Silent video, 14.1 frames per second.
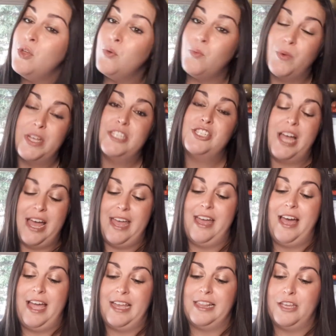which I
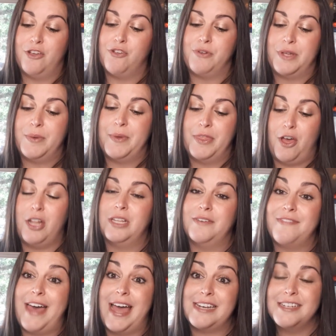highly agree with all of
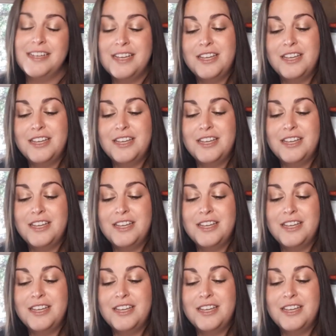that.